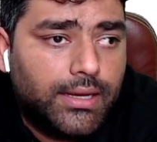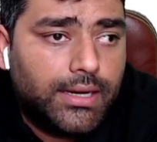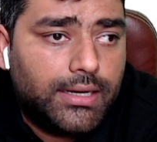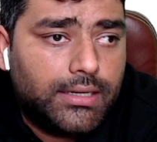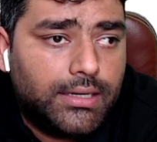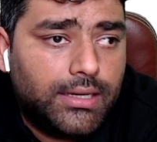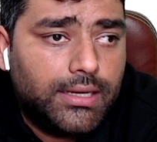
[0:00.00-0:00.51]

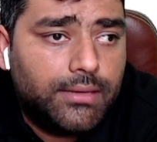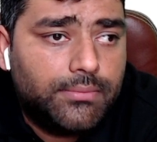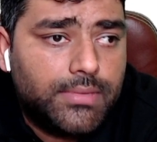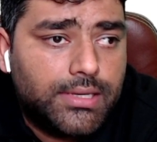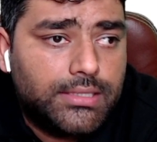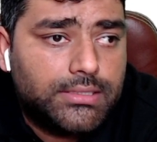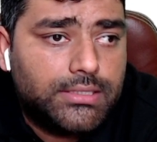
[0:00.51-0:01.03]
and m
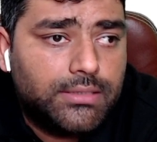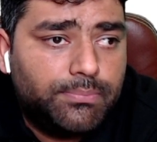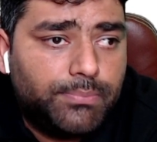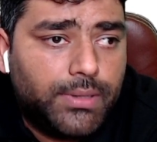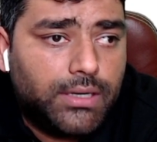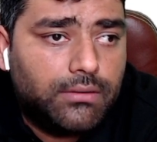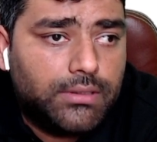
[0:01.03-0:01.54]
is the
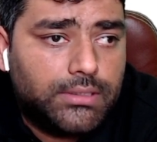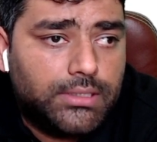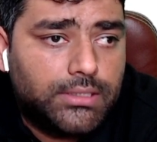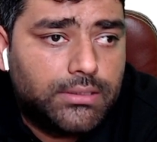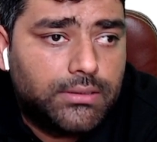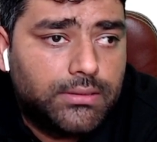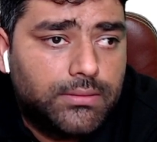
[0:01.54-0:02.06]
power
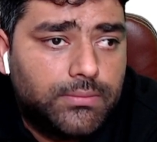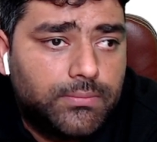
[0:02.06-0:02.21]
there.